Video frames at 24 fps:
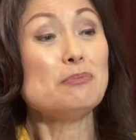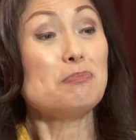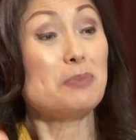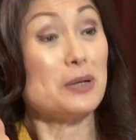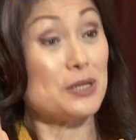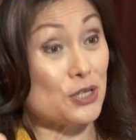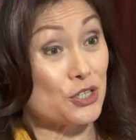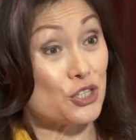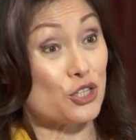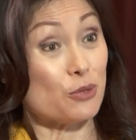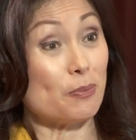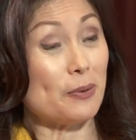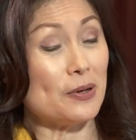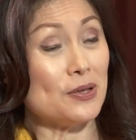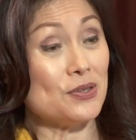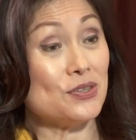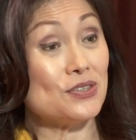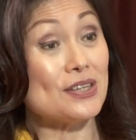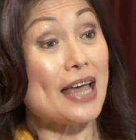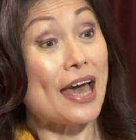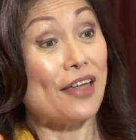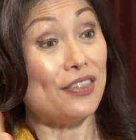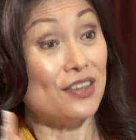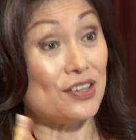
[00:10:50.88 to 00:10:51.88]
participants
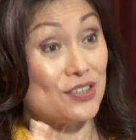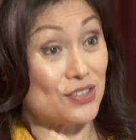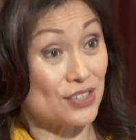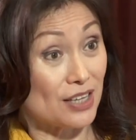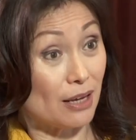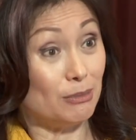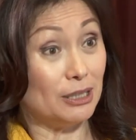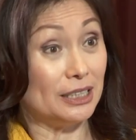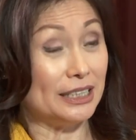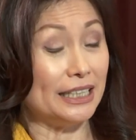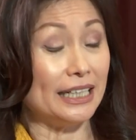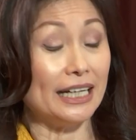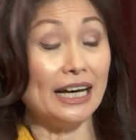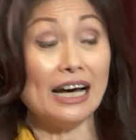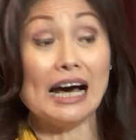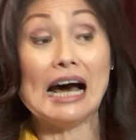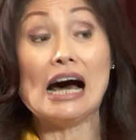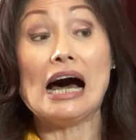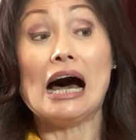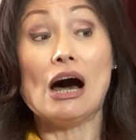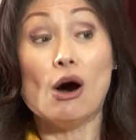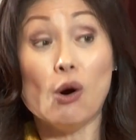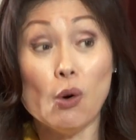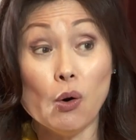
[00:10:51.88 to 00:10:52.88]
at the summit here
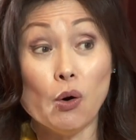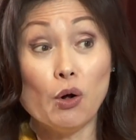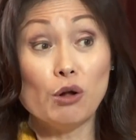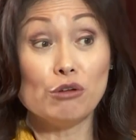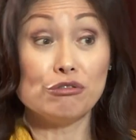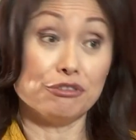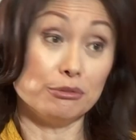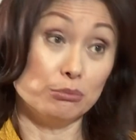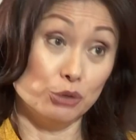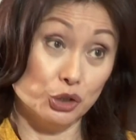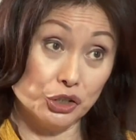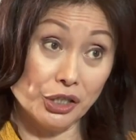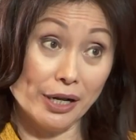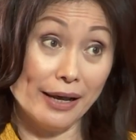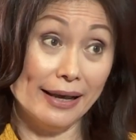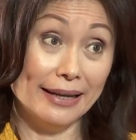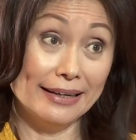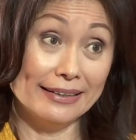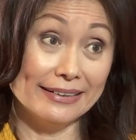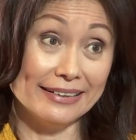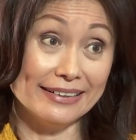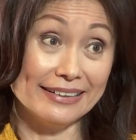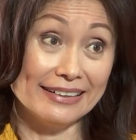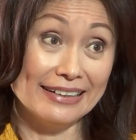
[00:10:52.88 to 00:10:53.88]
are all from
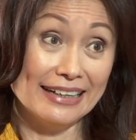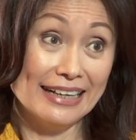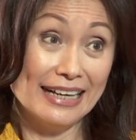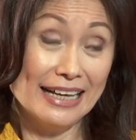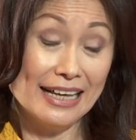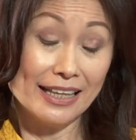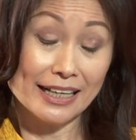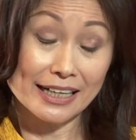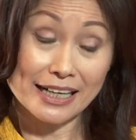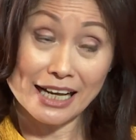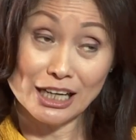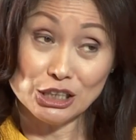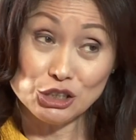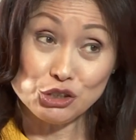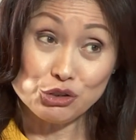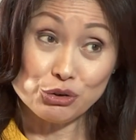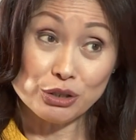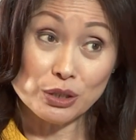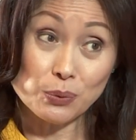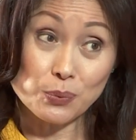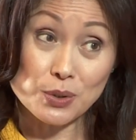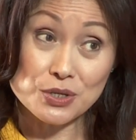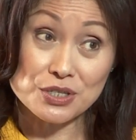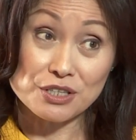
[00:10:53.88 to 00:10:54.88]
China. The
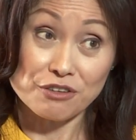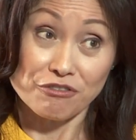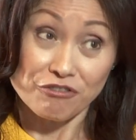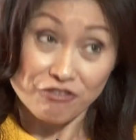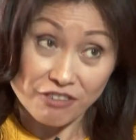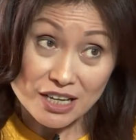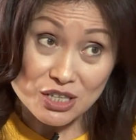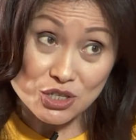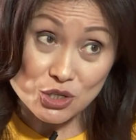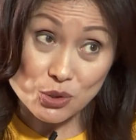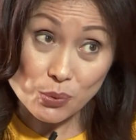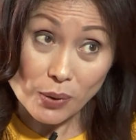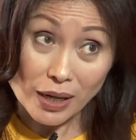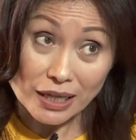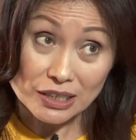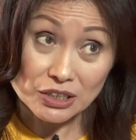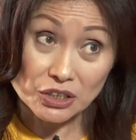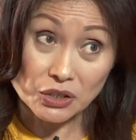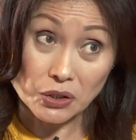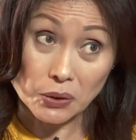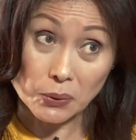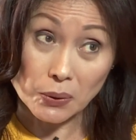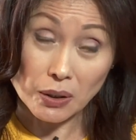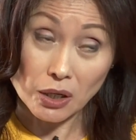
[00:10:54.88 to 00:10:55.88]
country was the first to
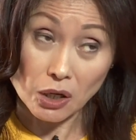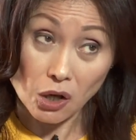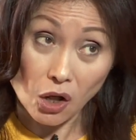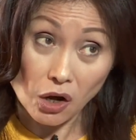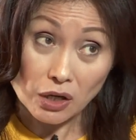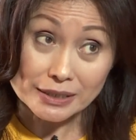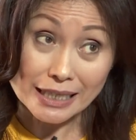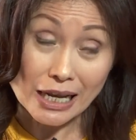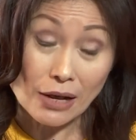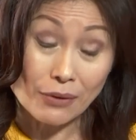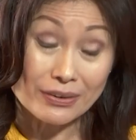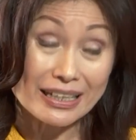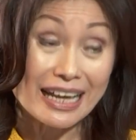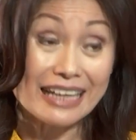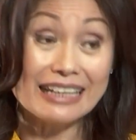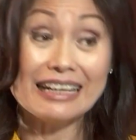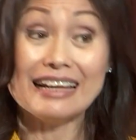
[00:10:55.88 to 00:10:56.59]
undergo a lockdown and